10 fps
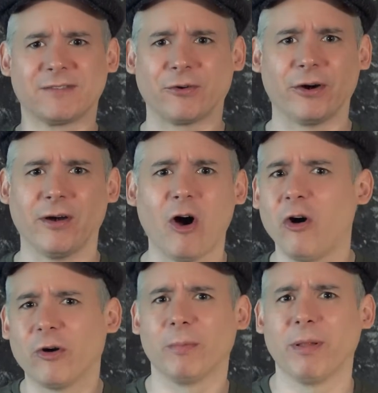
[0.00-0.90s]
for
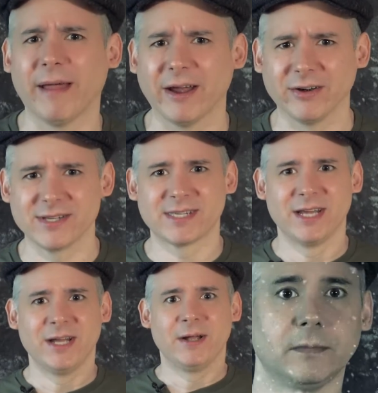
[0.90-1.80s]
all her players.
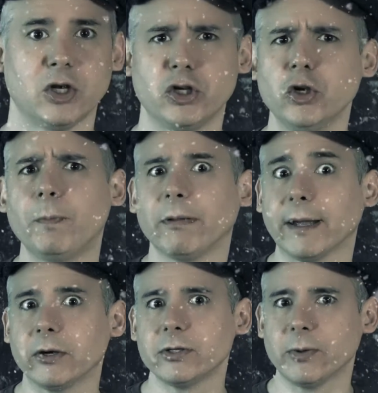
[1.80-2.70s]
To you
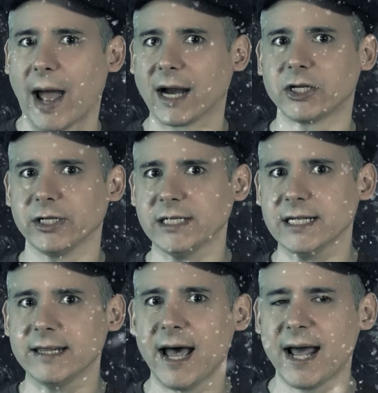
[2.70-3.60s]
players who actually
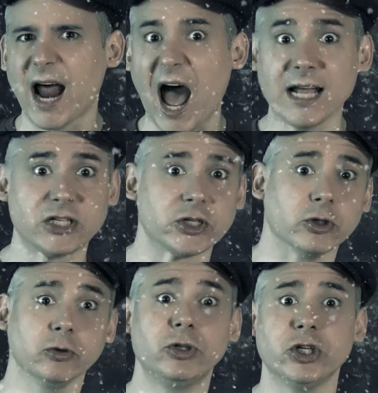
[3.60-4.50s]
did that, I
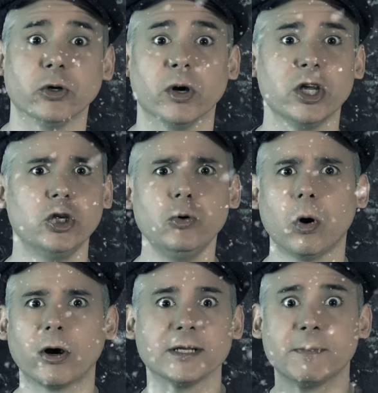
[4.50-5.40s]
salute you.
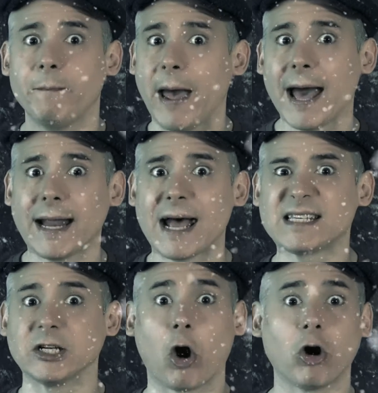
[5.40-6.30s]
You are as
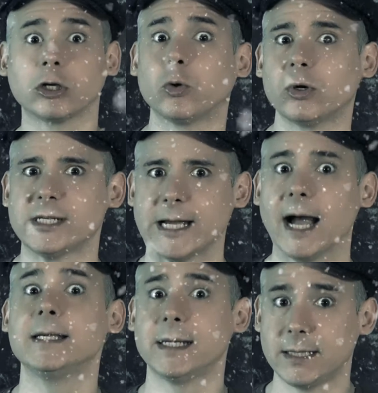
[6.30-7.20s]
badass and hardcore as the
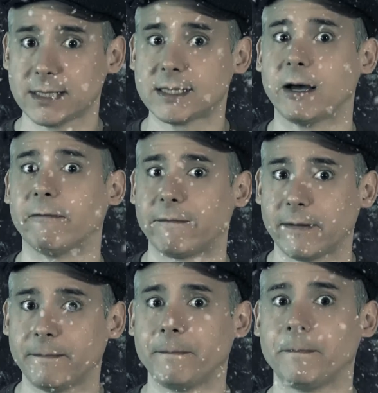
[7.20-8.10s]
Ice Age itself.
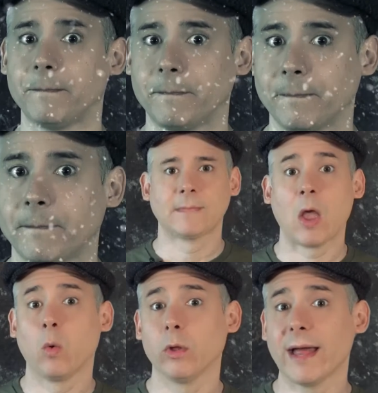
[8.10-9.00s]

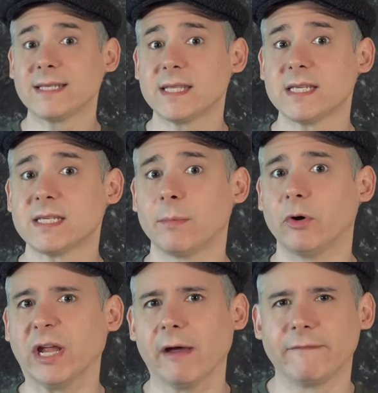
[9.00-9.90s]
Well, that's the
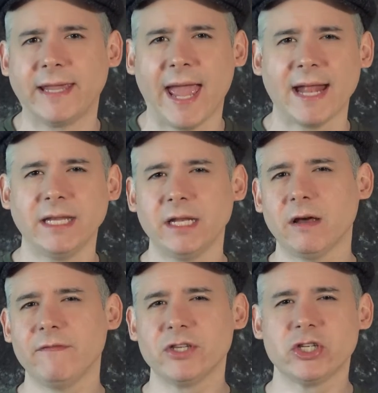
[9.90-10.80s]
summary of Canyon
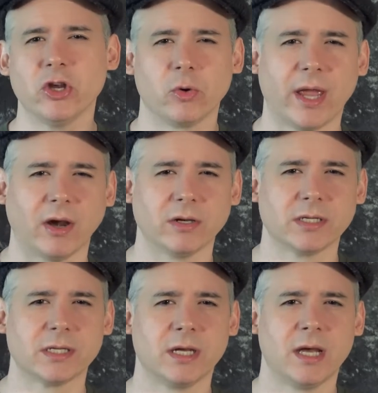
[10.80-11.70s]
of the Snow Cairns.